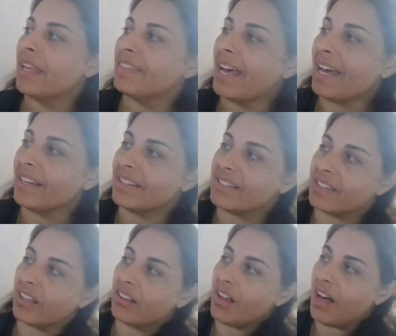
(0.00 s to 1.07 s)
That is the
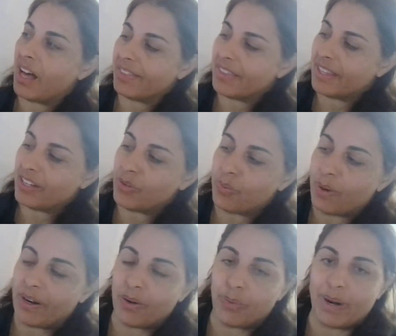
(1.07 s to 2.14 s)
cloth that you
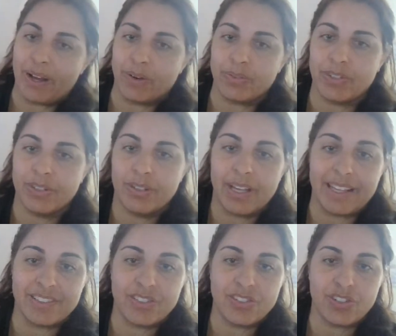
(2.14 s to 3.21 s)
wear around as
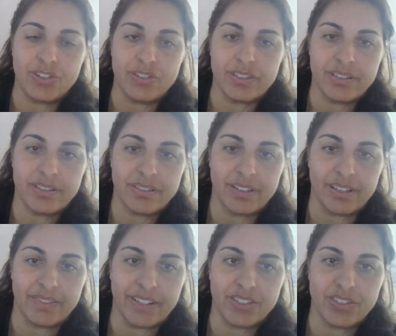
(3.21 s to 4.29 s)
a skirt. Kind of
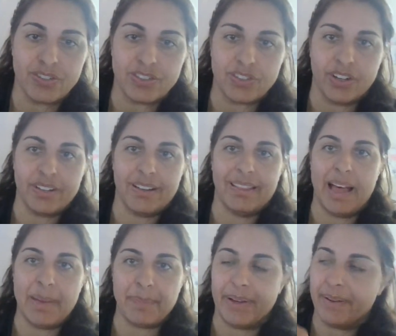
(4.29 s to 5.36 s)
like a skirt. It's called a
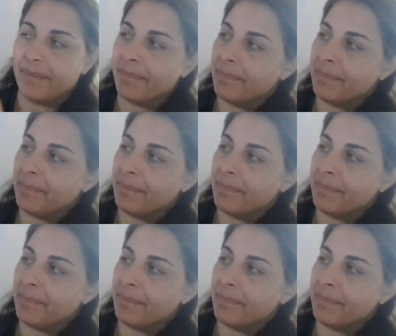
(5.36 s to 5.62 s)
lapa.